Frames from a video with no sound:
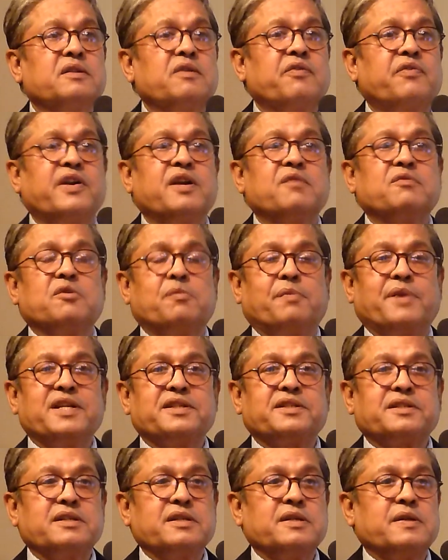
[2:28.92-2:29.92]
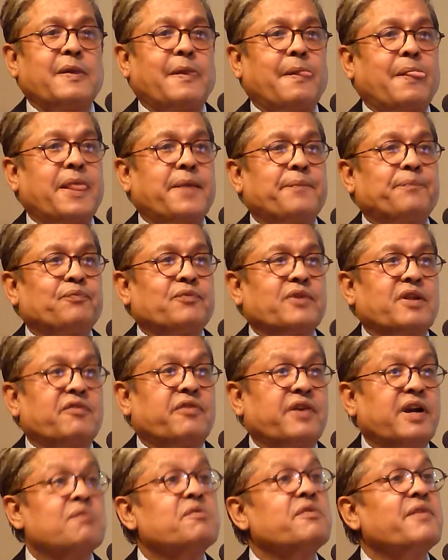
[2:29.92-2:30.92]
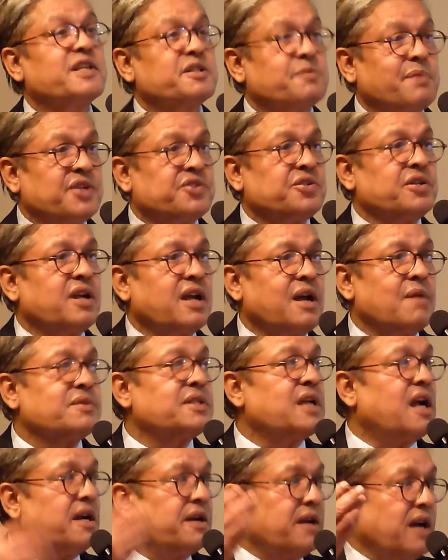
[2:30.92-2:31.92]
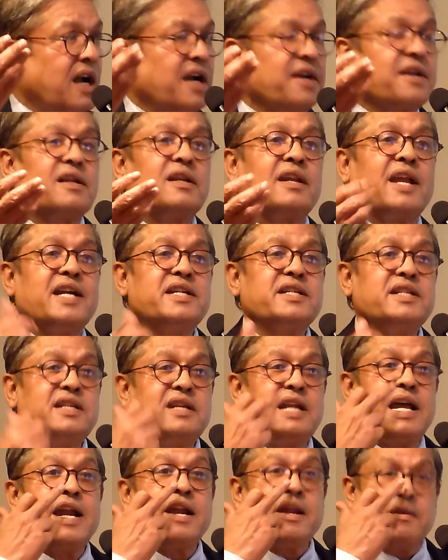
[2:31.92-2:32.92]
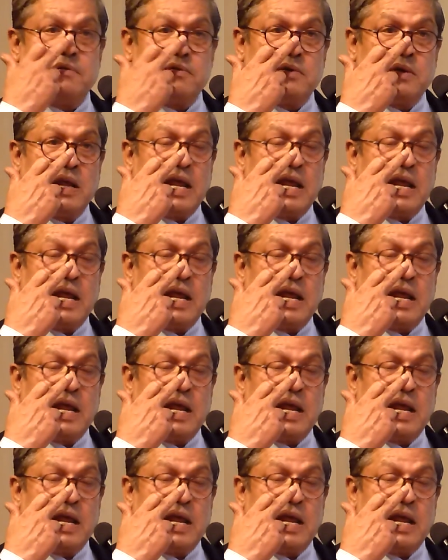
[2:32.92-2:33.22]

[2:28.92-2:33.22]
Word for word: the freedom of the press. Freedom of expression comes under Article 19 and